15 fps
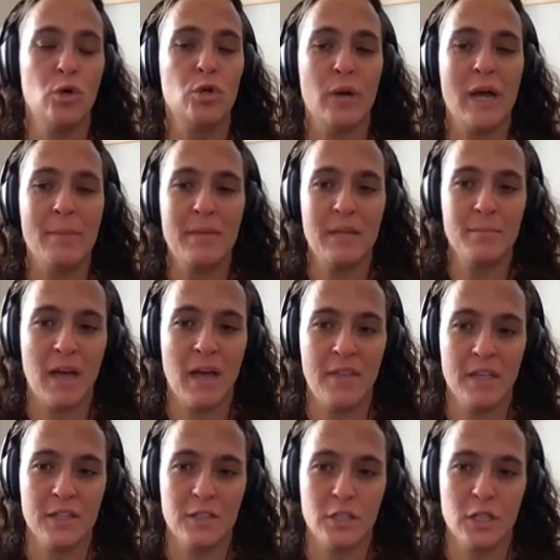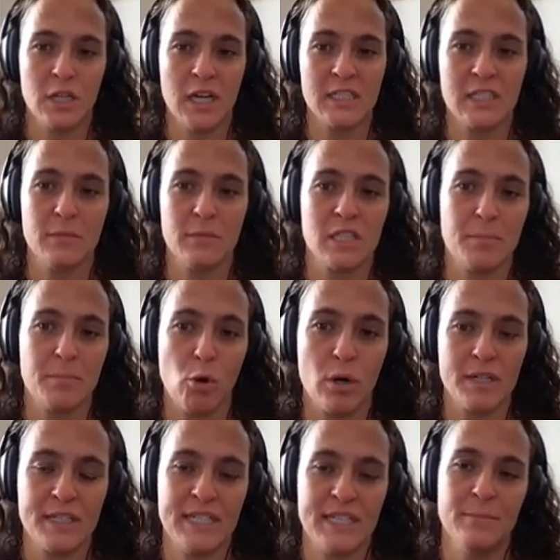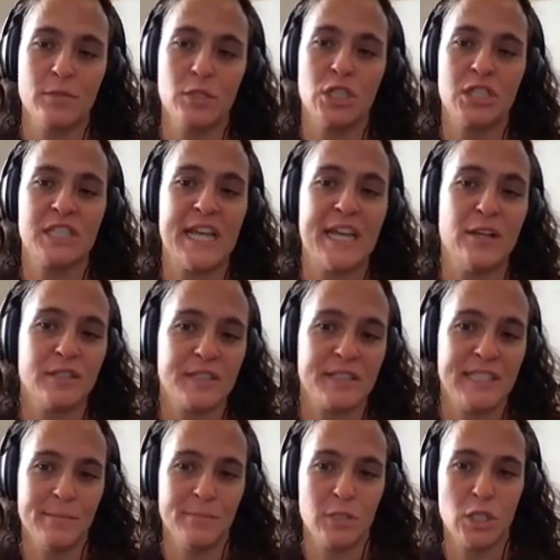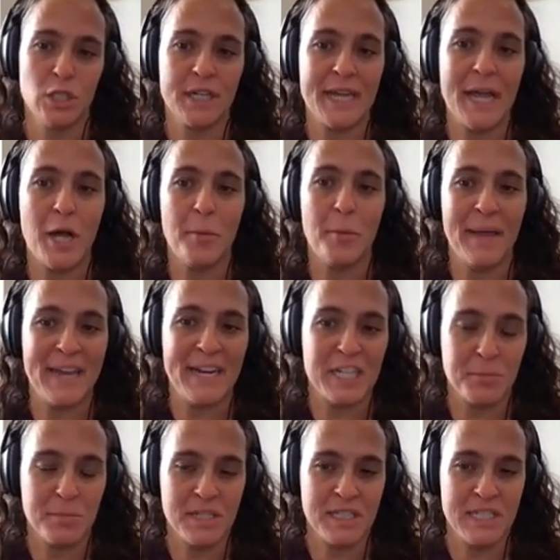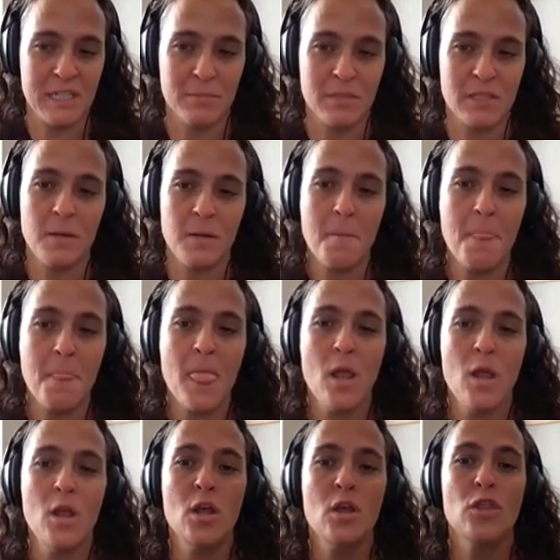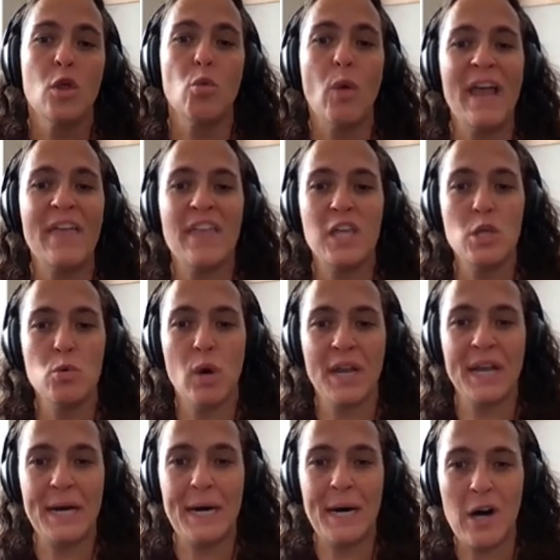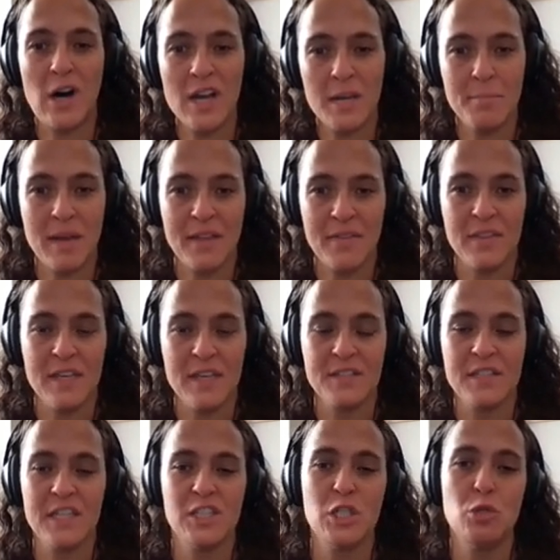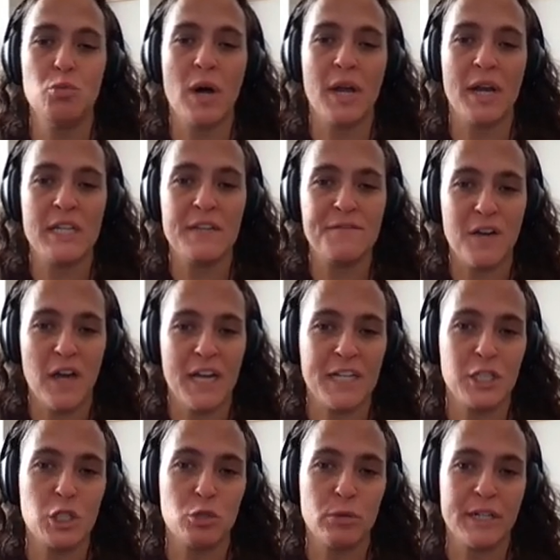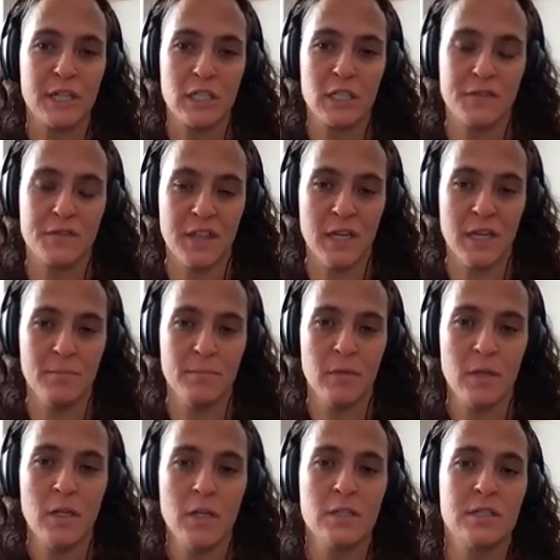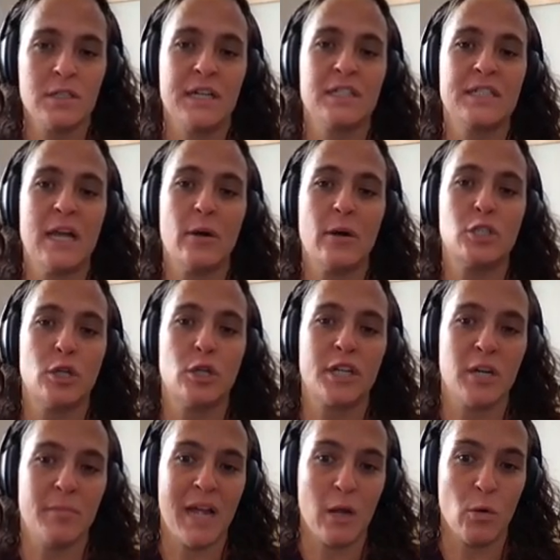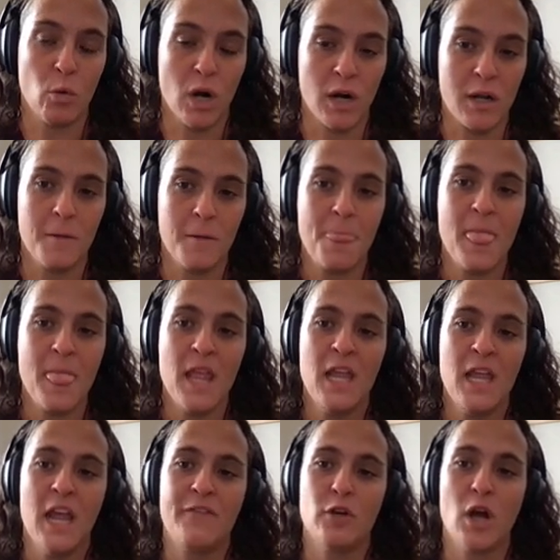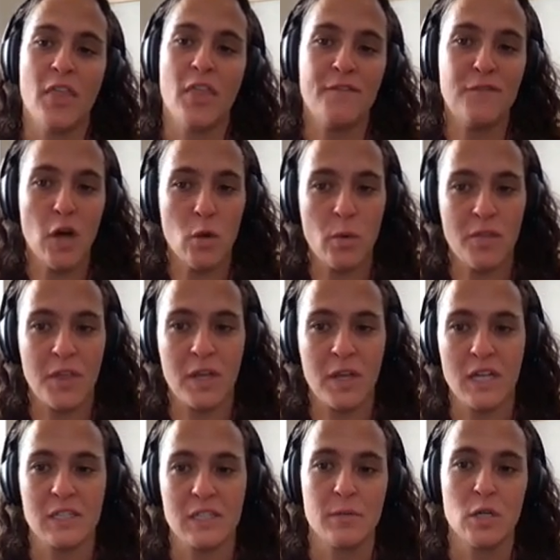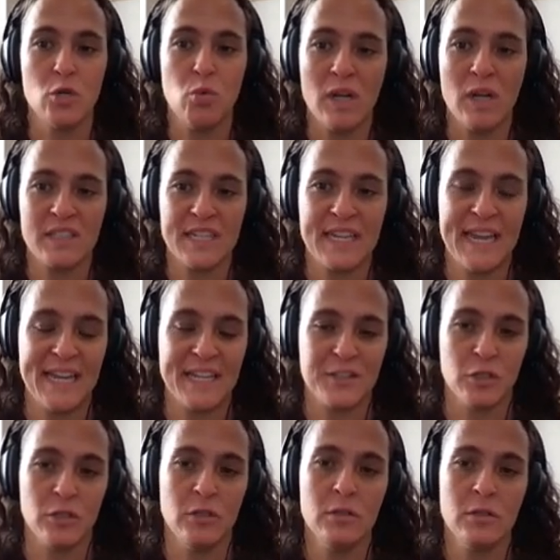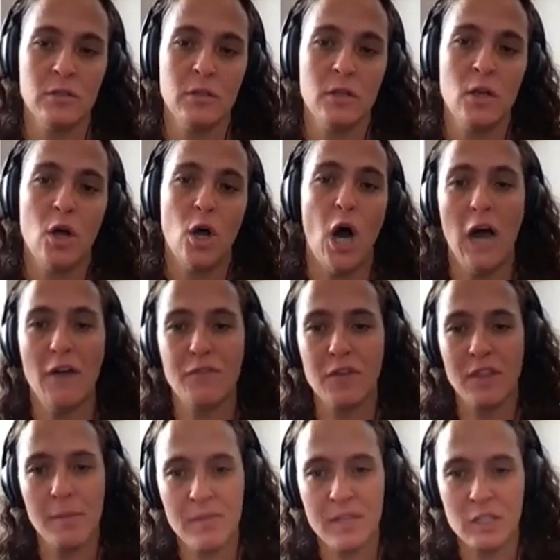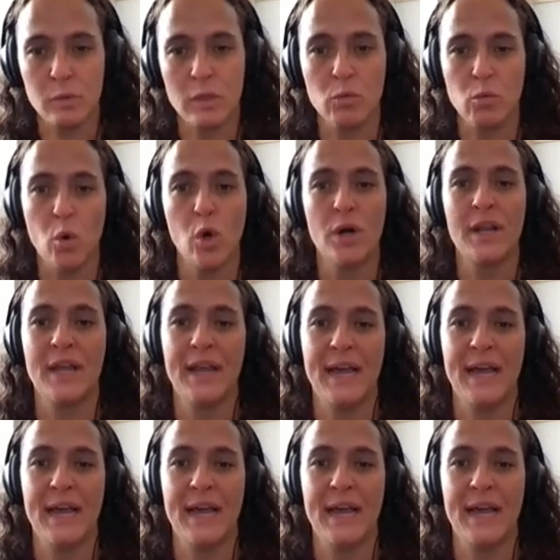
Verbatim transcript: do I mean by this? Your customer support teams, your sales teams, your account management teams. The way that you want to automate this is you want to define triggers for them. So here's how a trigger might work. If you're on the phone with a customer who wants to cancel, offer them this reward and